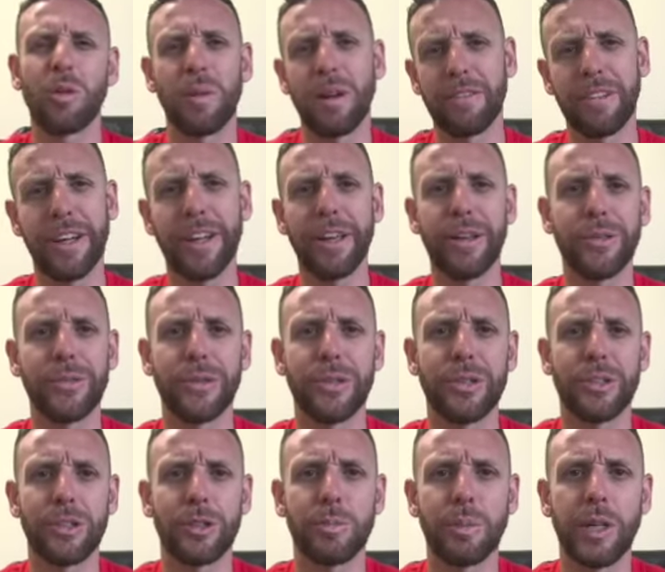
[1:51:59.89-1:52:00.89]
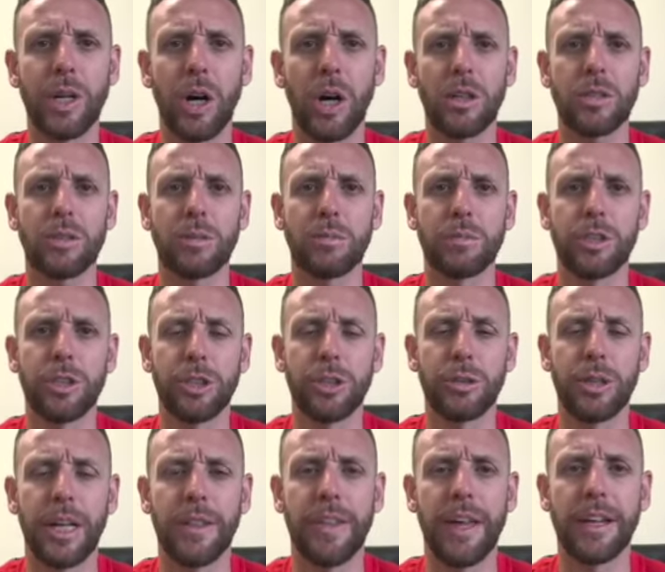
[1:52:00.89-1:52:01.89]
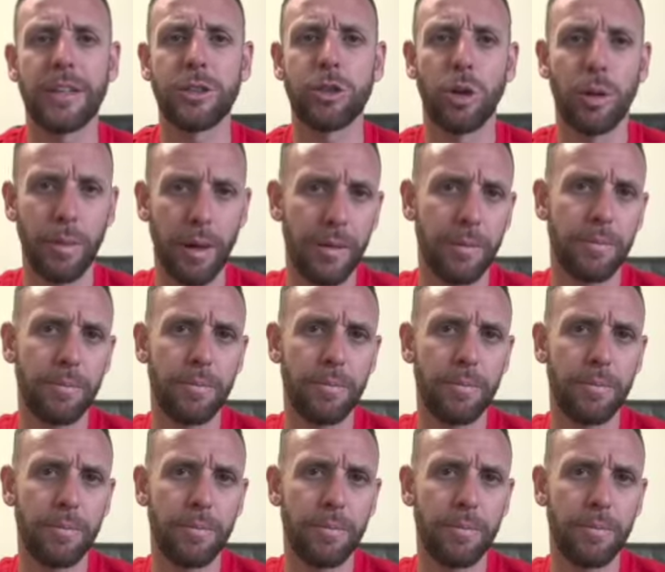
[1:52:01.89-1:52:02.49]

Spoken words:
my videos and just be awesome too. And then join my